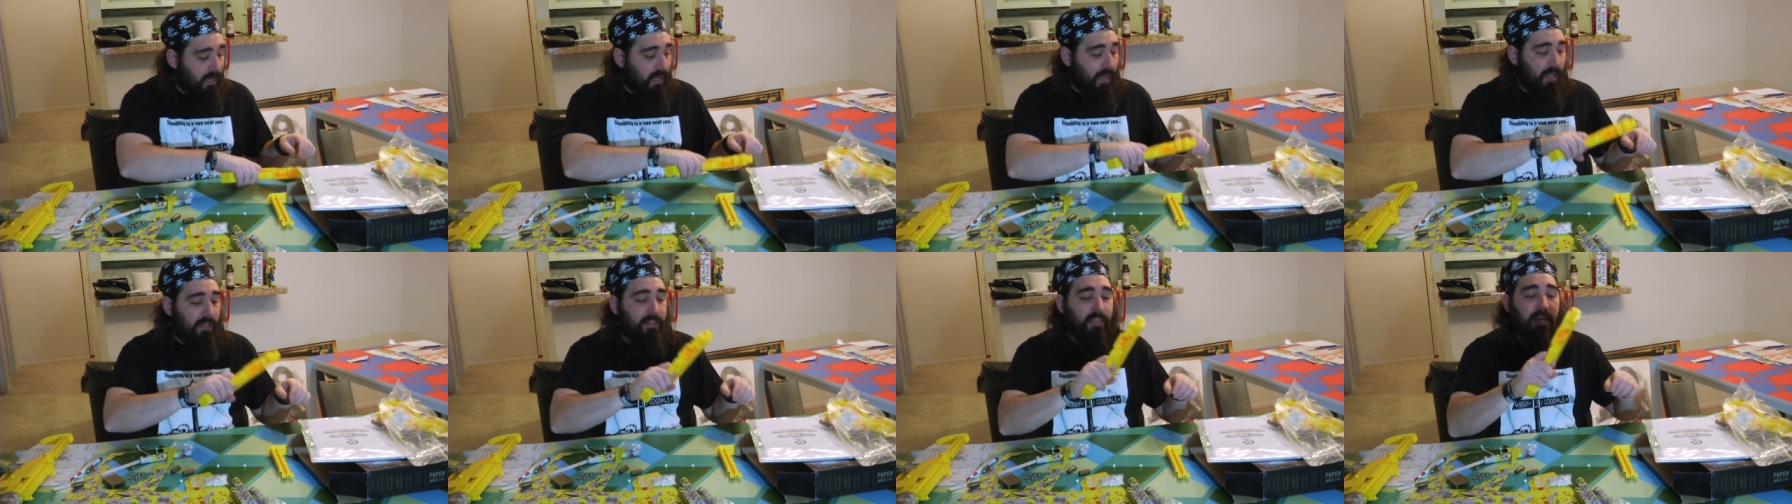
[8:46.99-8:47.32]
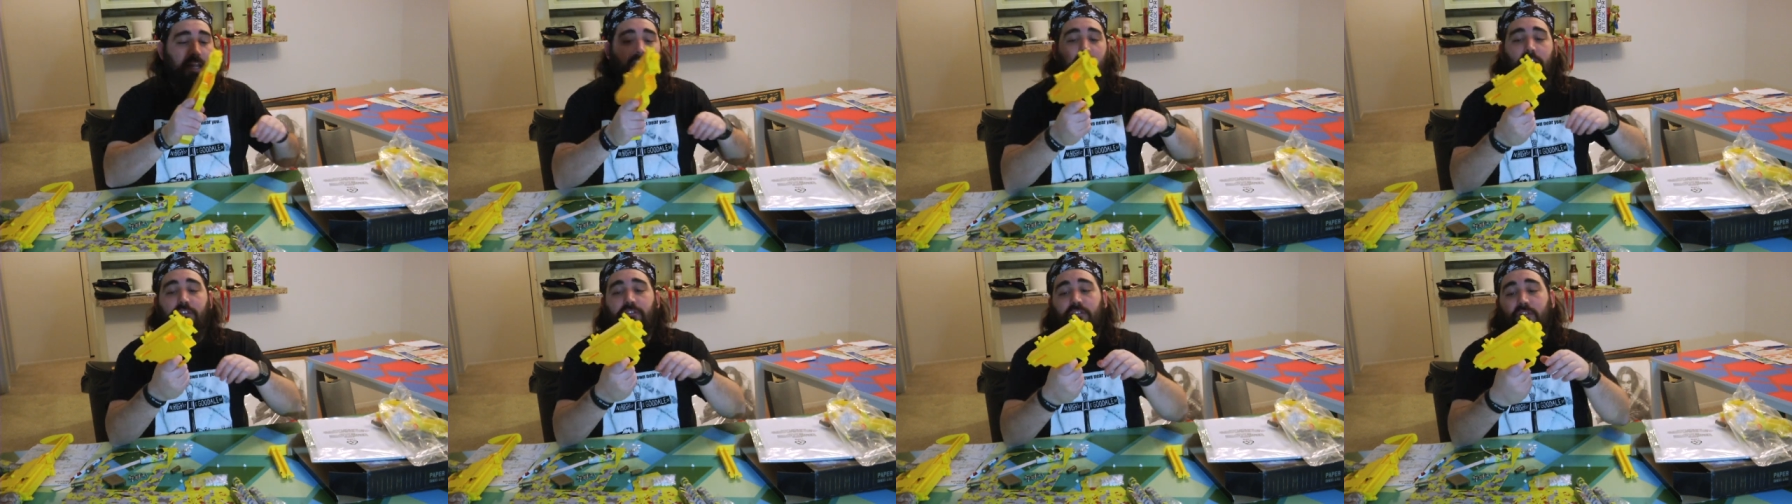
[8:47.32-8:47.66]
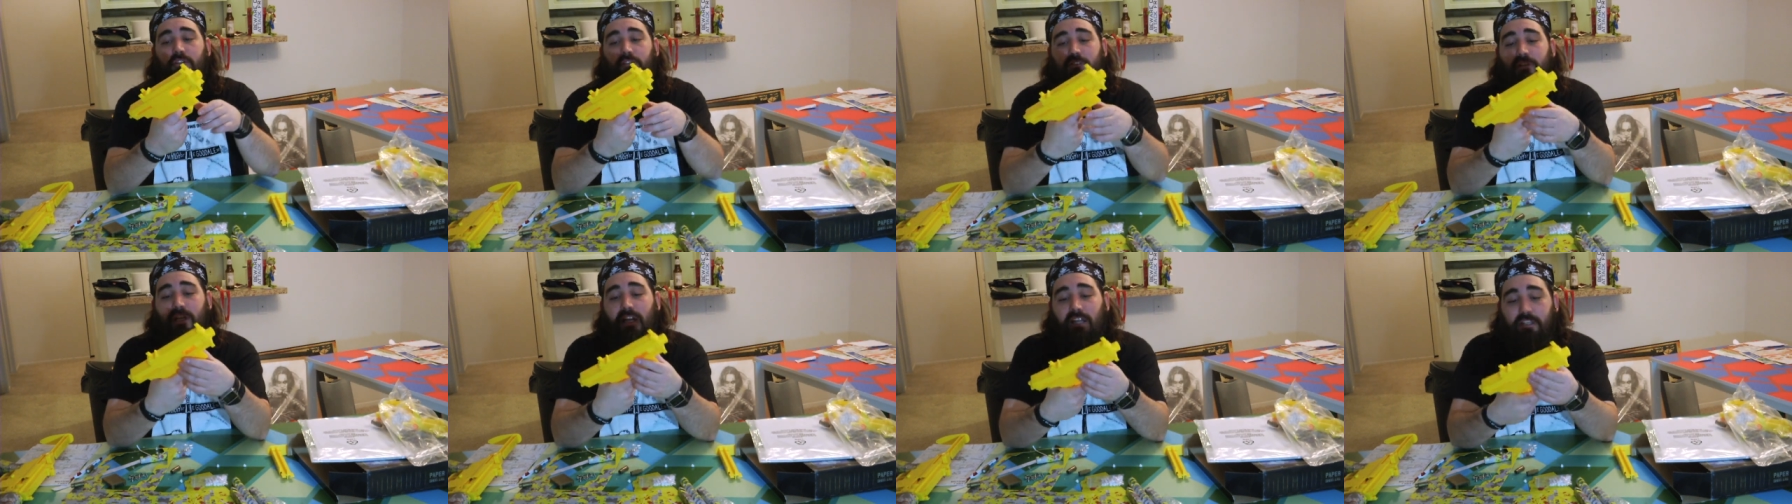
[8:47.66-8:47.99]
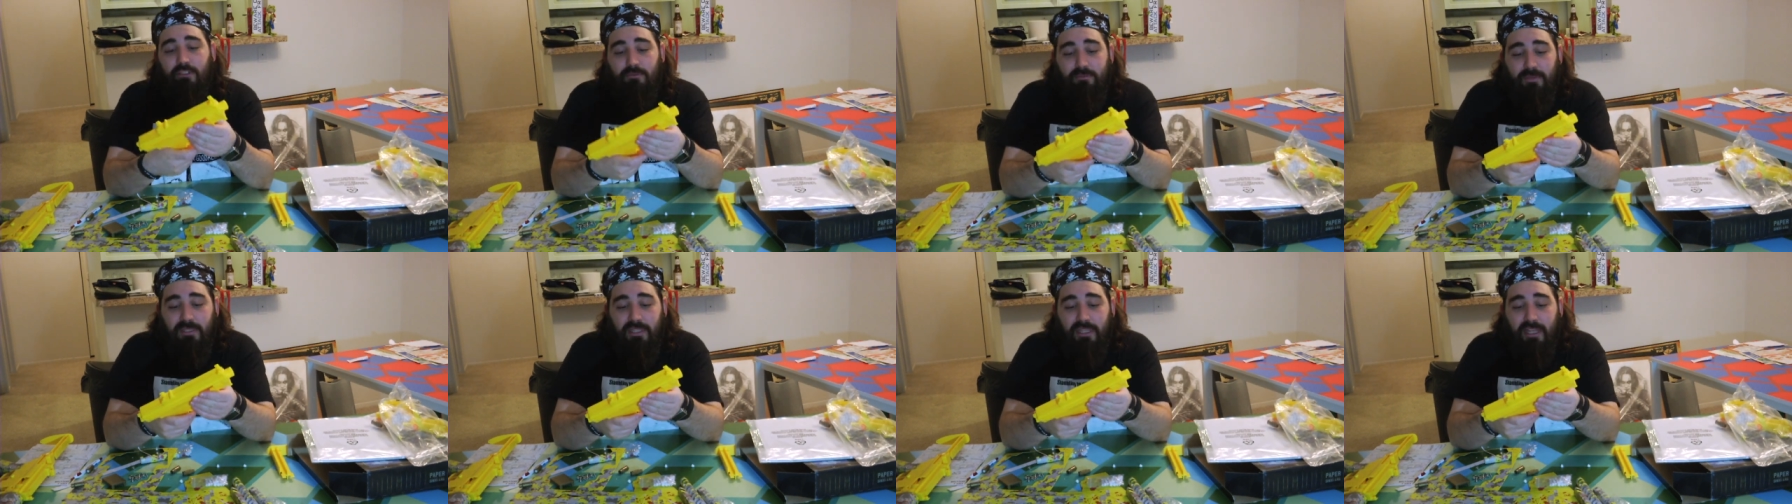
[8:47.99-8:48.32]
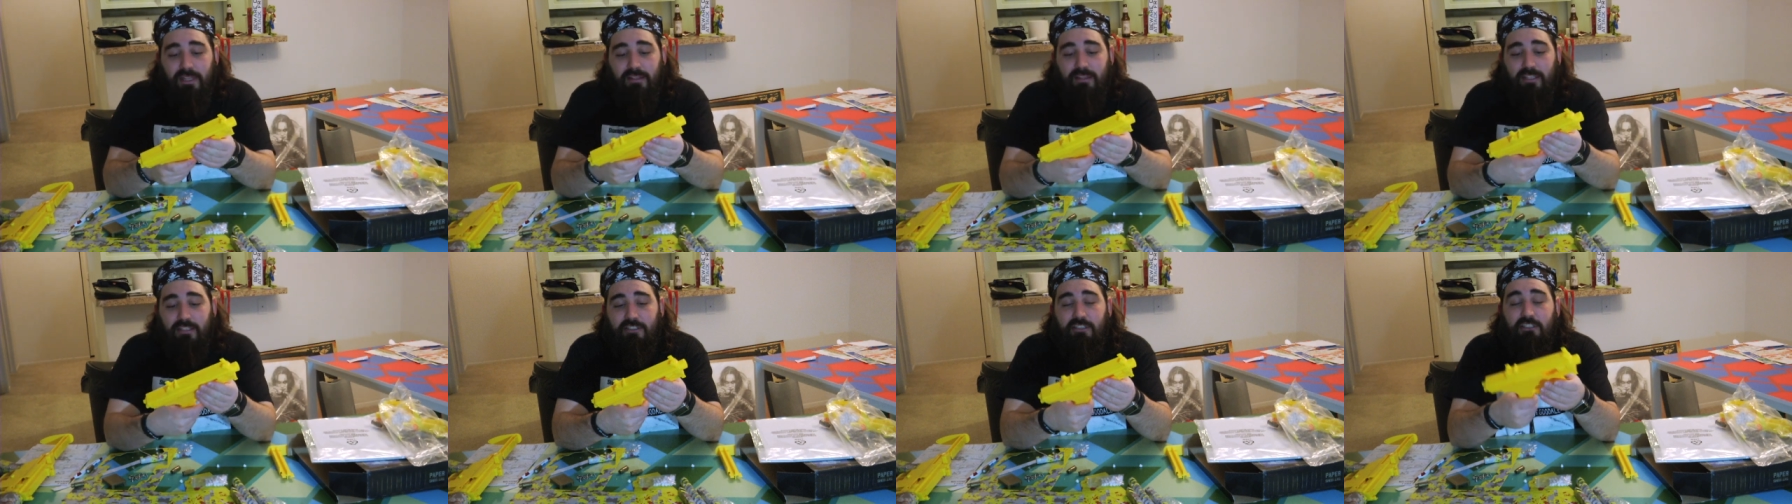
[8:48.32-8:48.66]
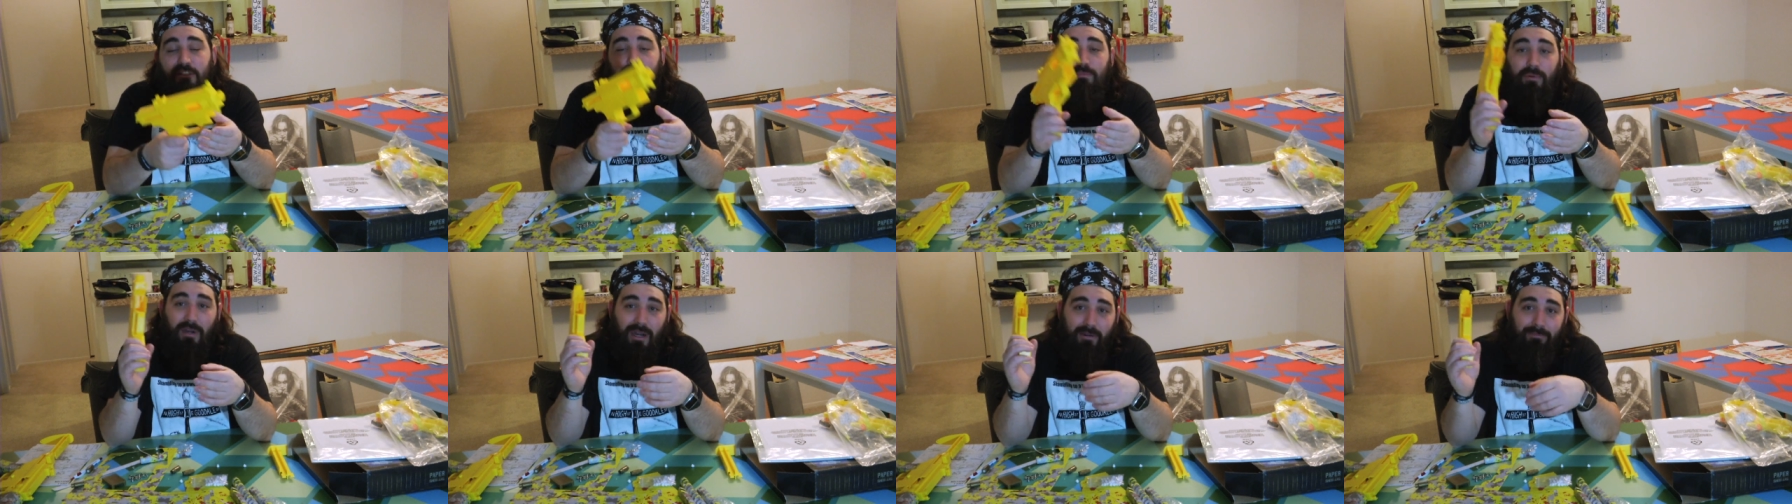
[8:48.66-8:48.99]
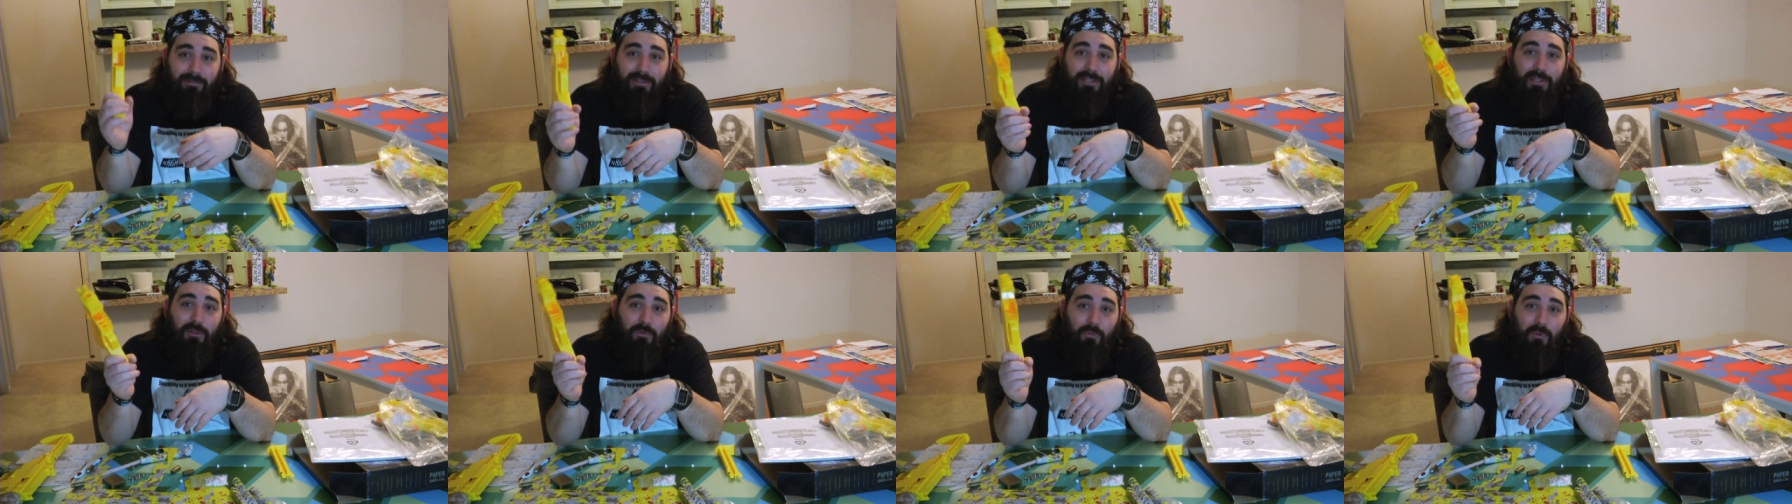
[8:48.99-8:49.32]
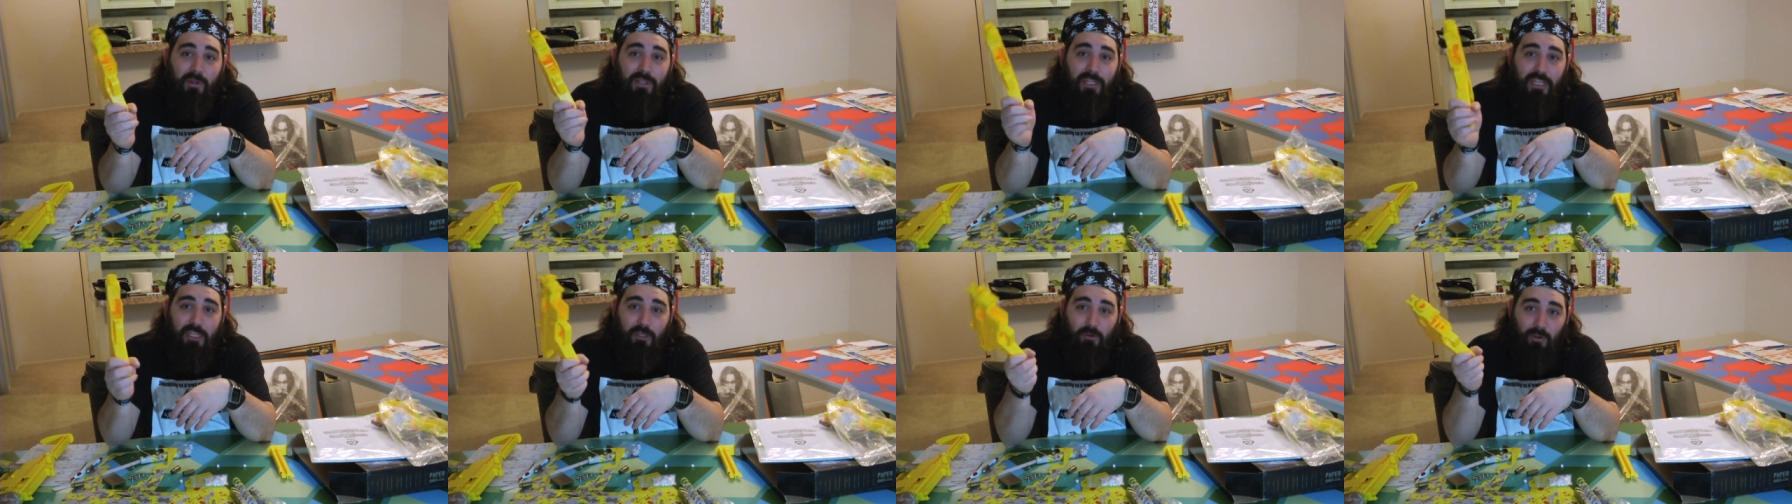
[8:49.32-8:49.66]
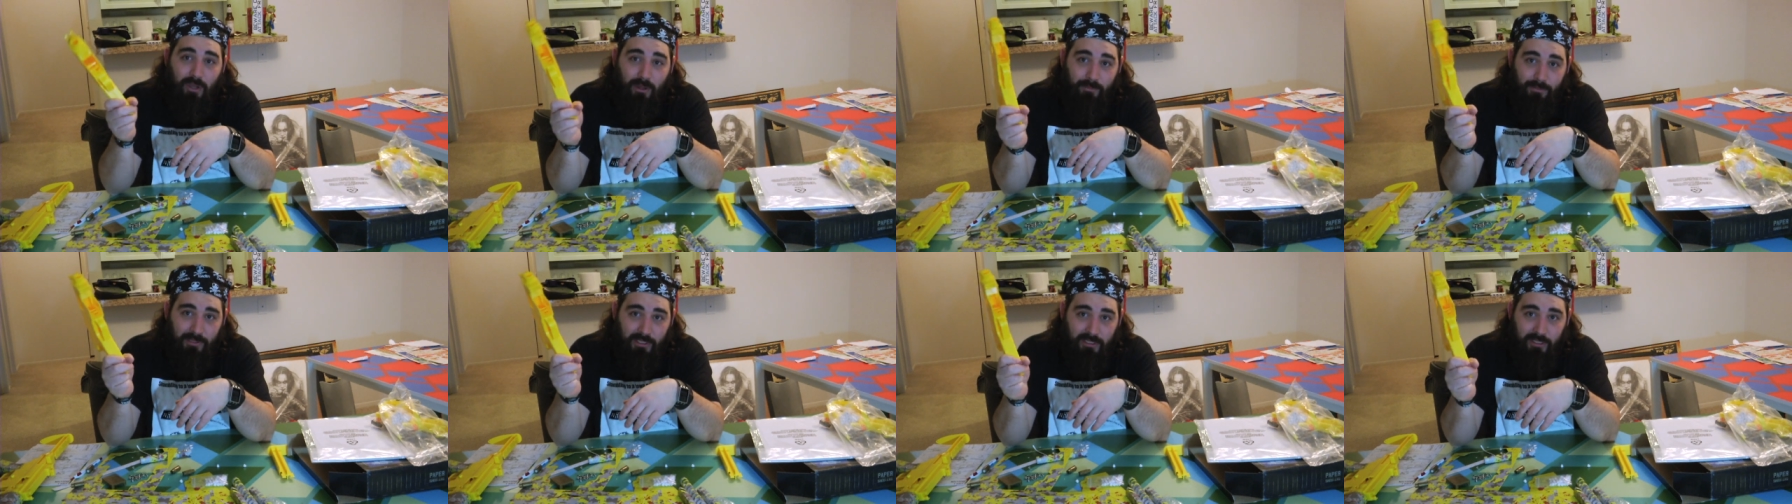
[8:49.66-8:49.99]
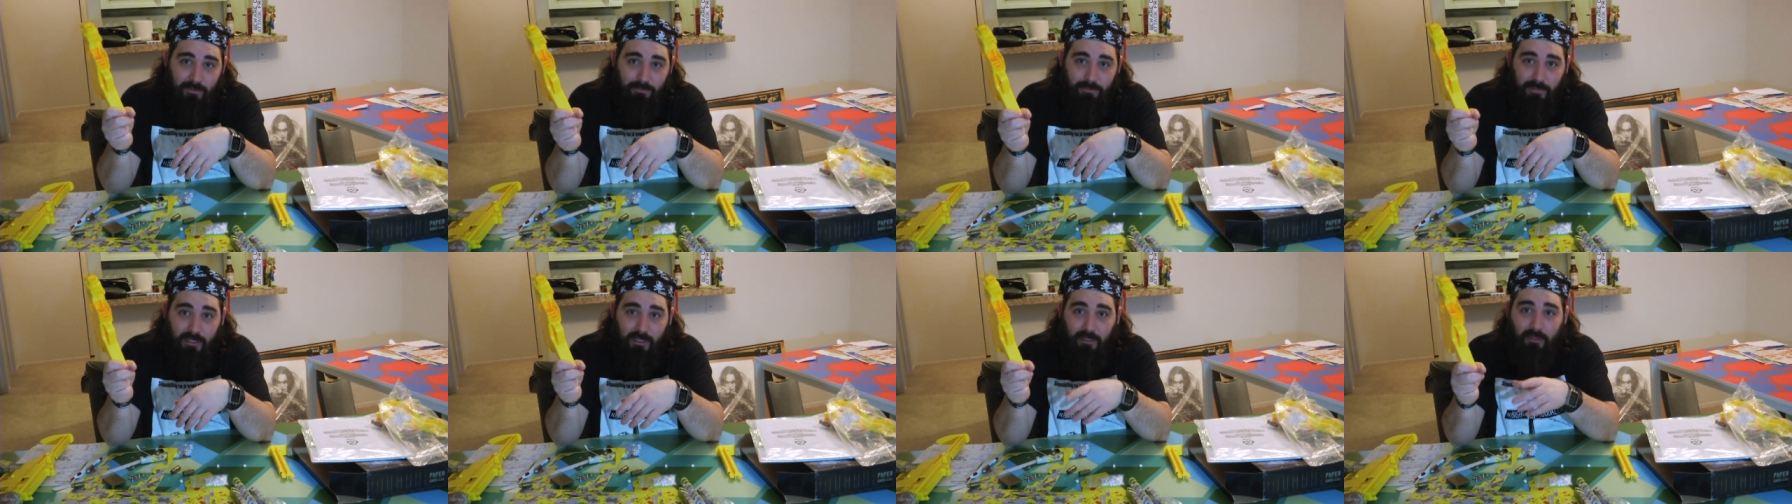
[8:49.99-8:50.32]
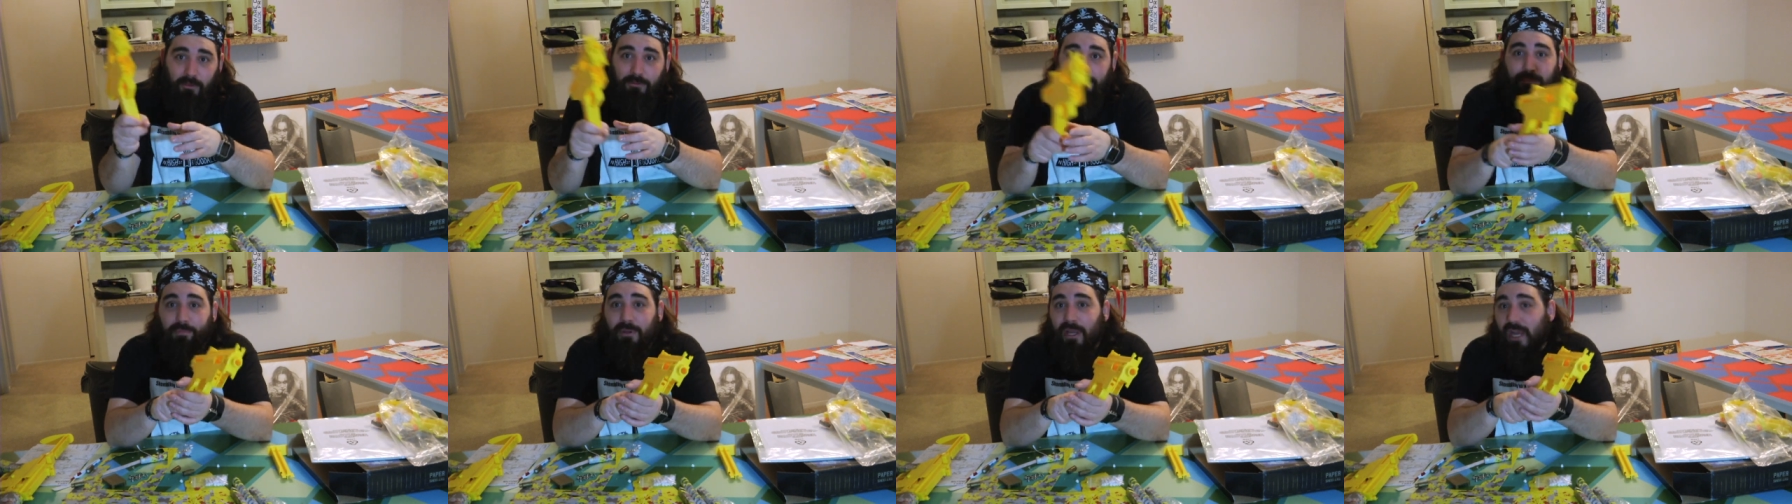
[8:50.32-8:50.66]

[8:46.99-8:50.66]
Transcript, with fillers: And that also tells me that this is probably the one that you want me to build,